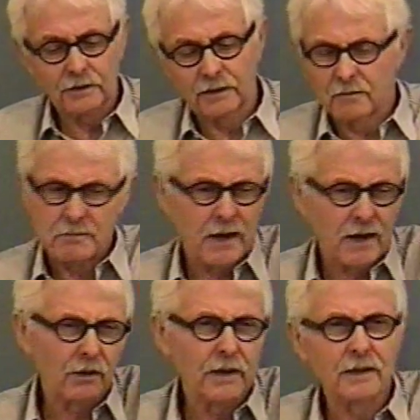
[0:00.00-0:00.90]
he got
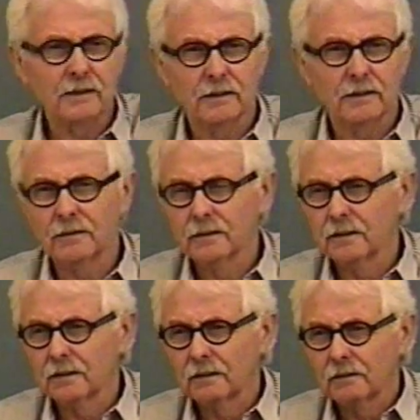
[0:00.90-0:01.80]
married, and
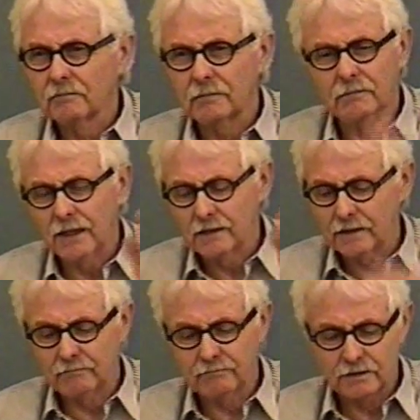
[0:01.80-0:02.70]

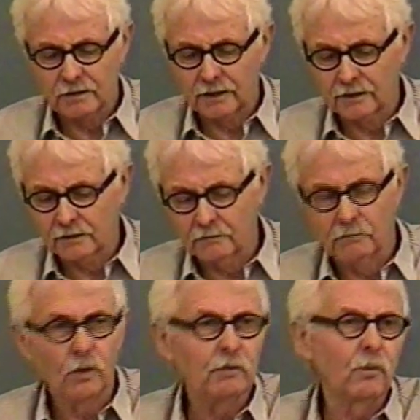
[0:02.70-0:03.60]
then he decided to
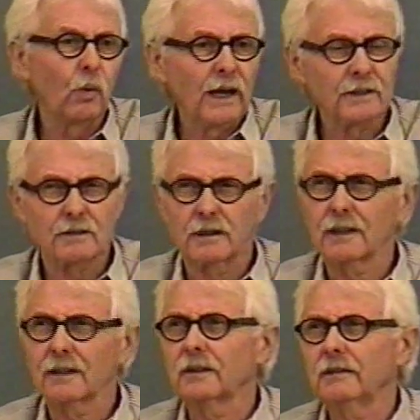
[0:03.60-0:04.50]
move west,
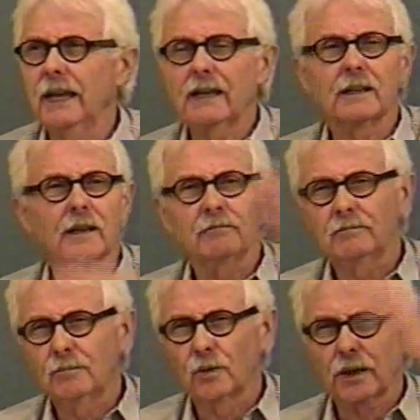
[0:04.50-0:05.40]
and ended
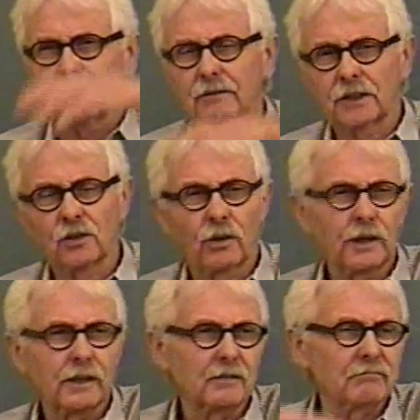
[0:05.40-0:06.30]
up working in
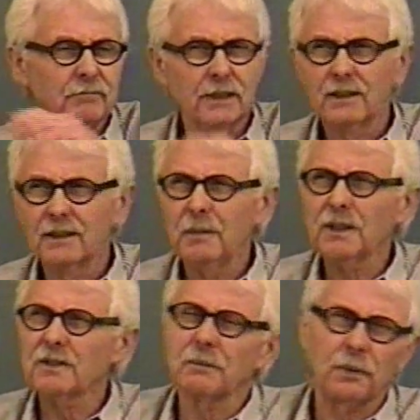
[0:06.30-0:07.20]
Victoria. Then he
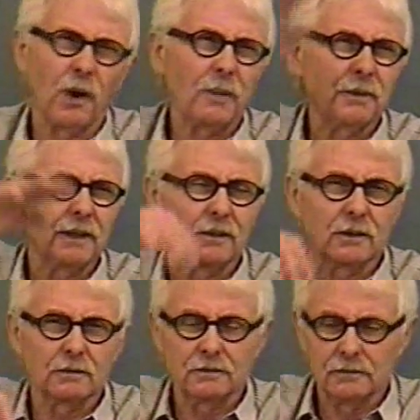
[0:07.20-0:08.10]
bought some property,
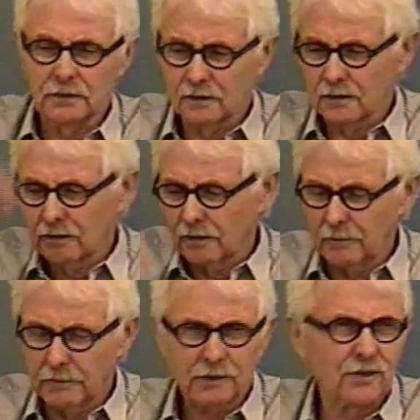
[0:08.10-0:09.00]

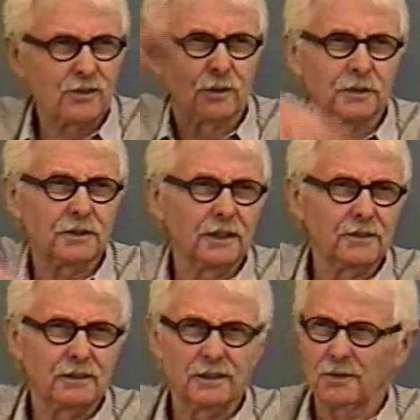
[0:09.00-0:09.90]
he built a service
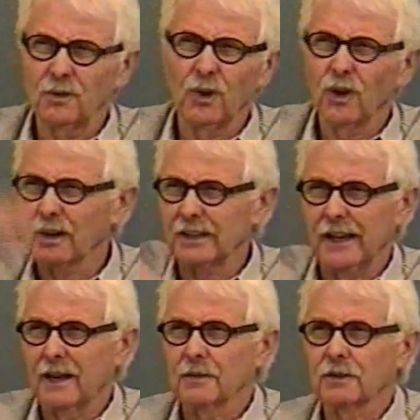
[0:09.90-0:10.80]
station, some old log
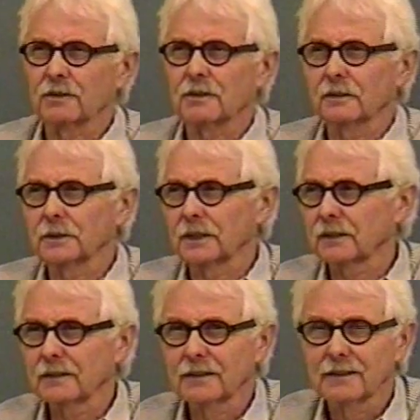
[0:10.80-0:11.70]
cabin or something.